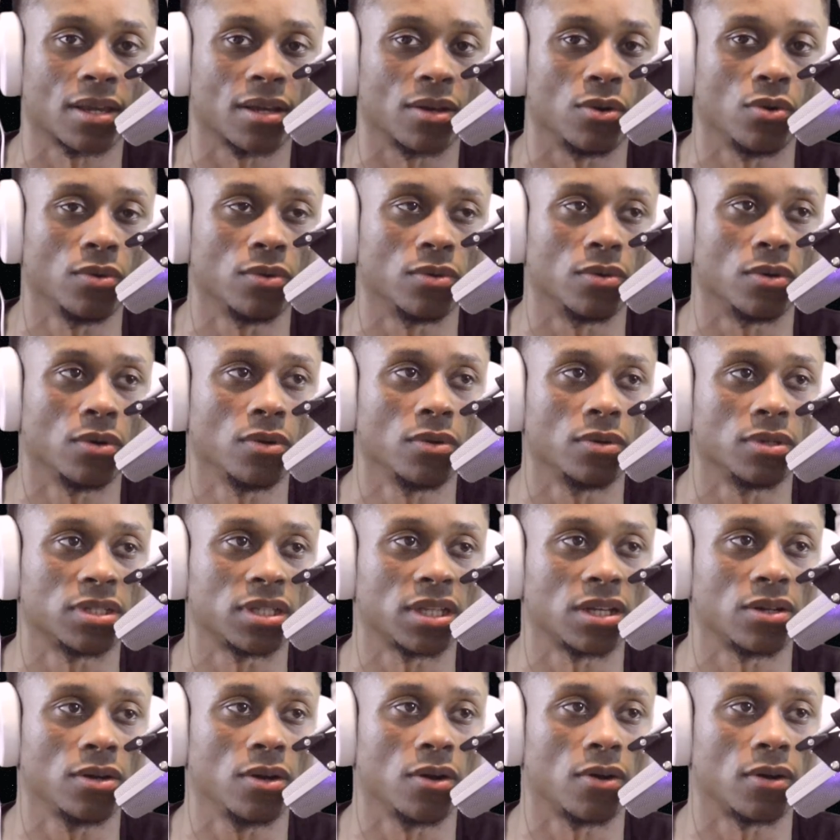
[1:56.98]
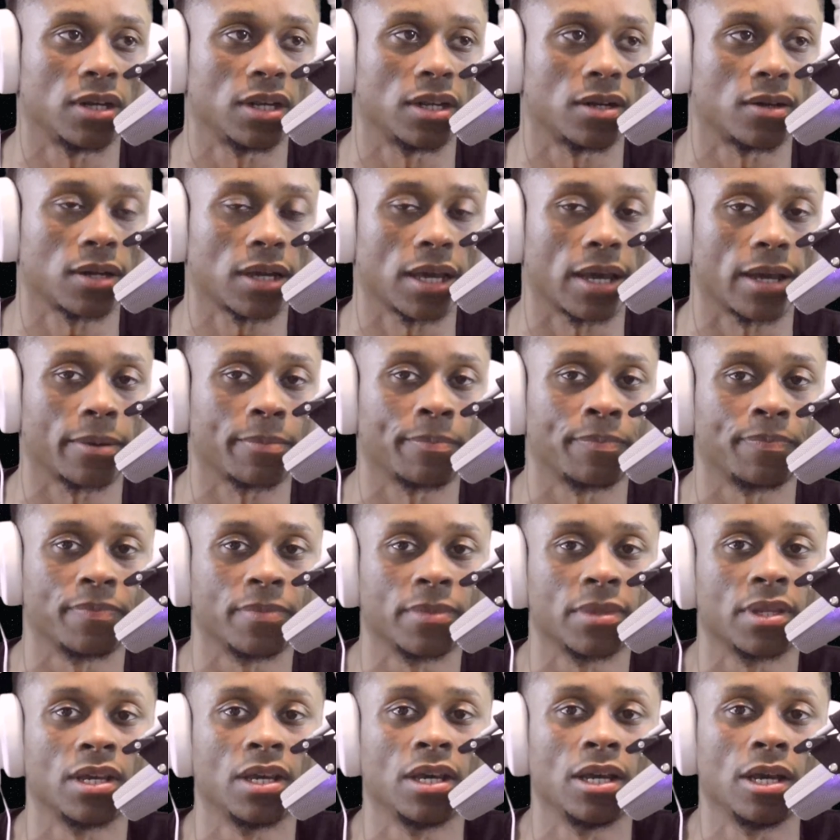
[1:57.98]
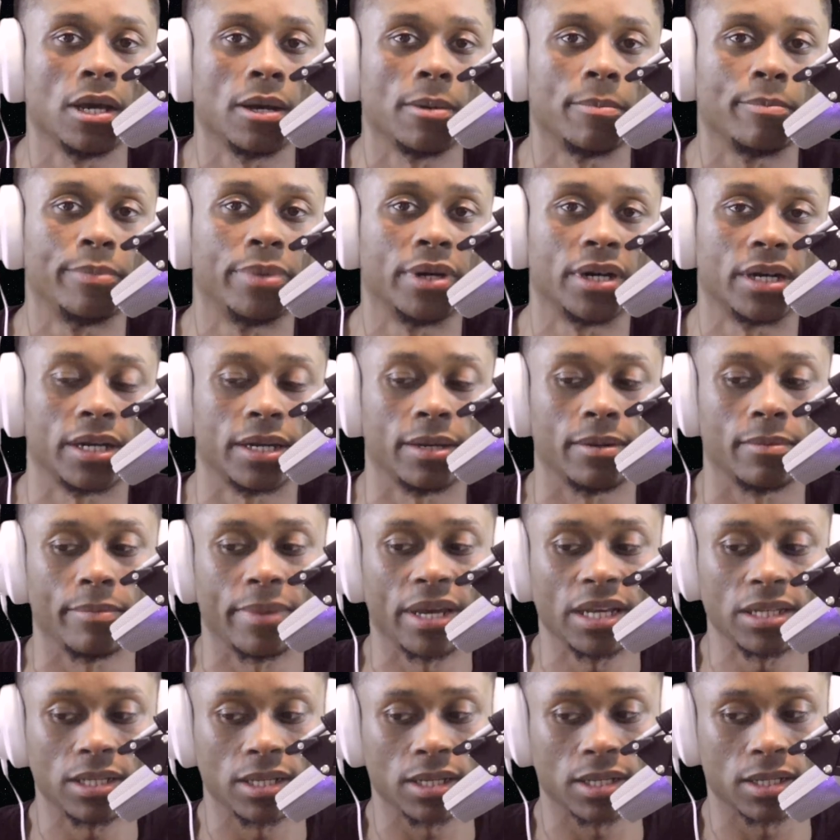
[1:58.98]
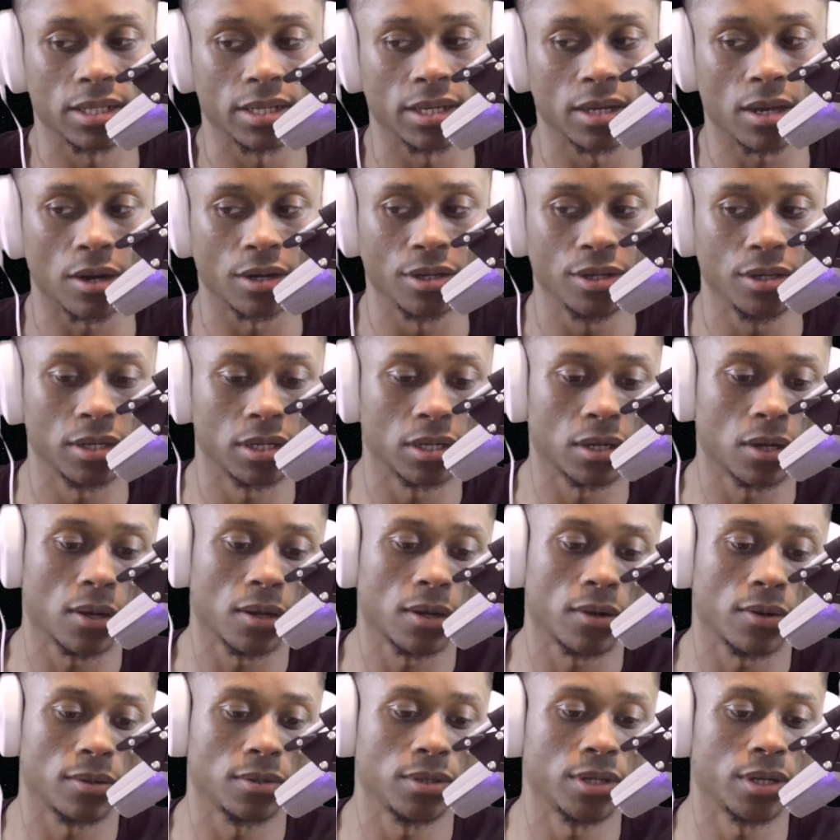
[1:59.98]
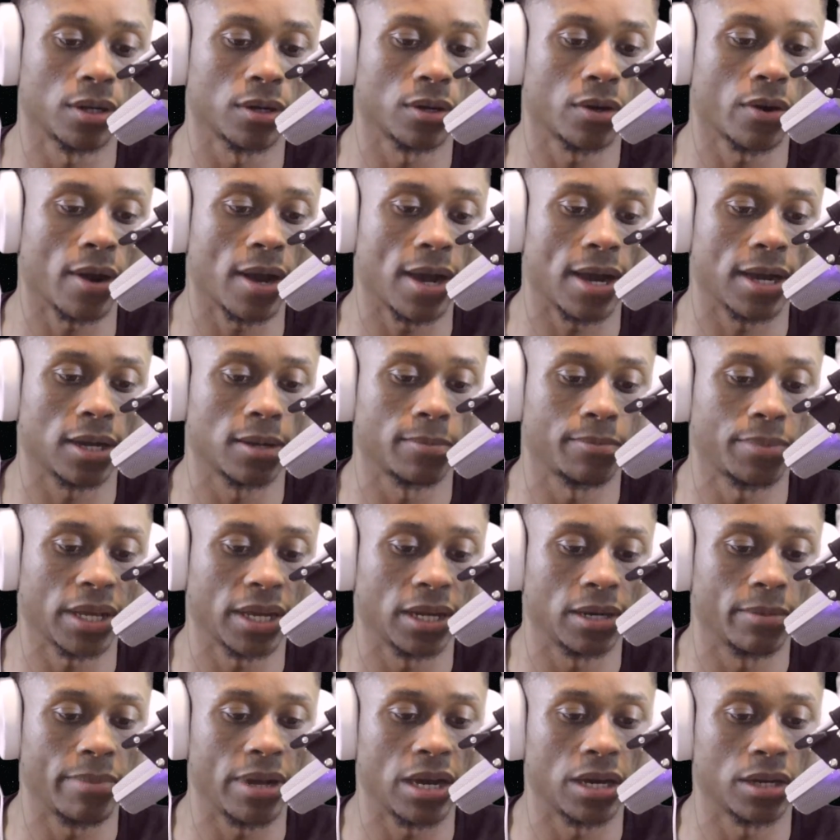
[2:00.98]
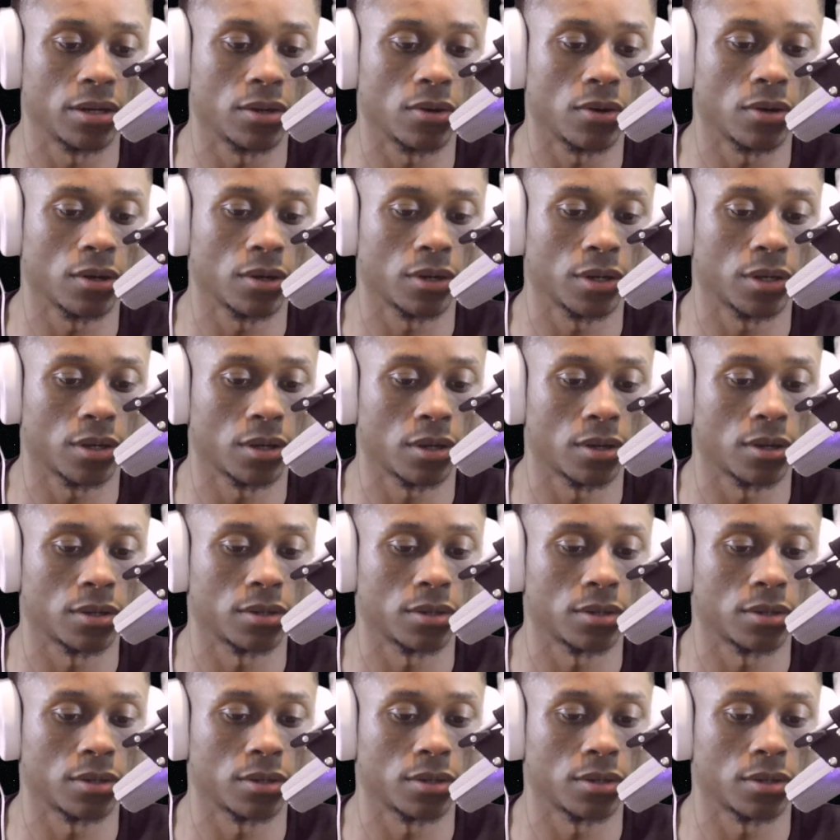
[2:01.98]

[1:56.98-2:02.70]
Ooh, still going in. Okay, but basically, are you gonna, cry and complain about it, or